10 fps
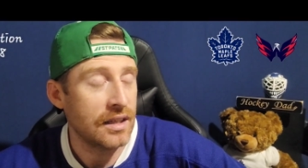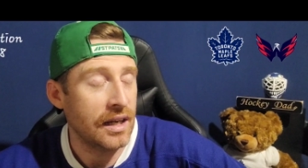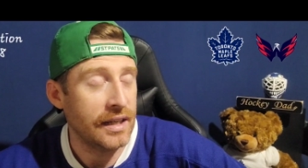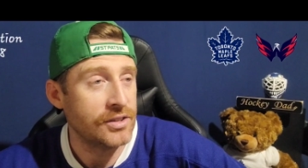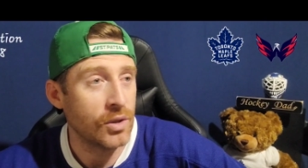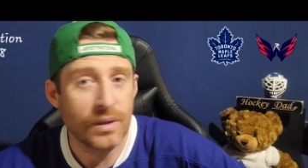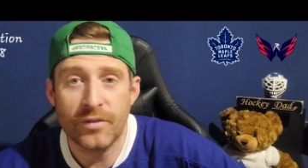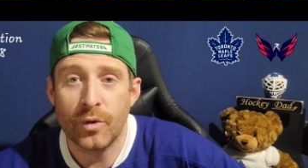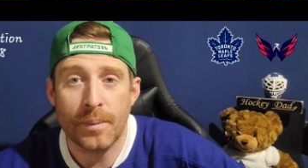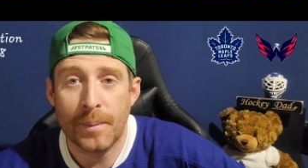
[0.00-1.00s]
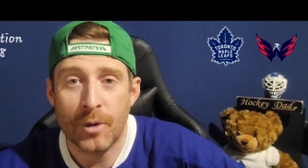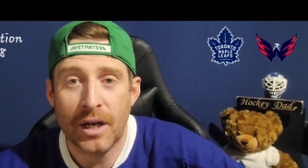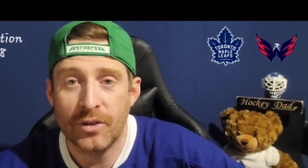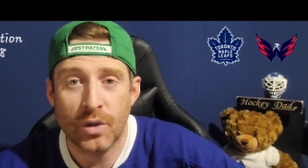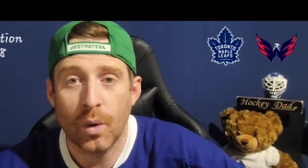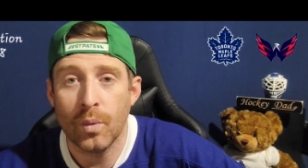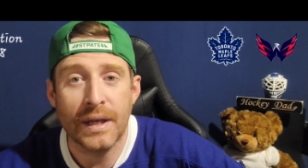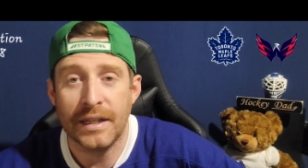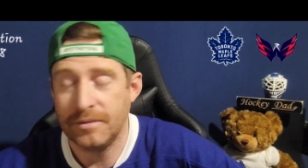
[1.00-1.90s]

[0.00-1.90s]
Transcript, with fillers: I don't even remember how the goal went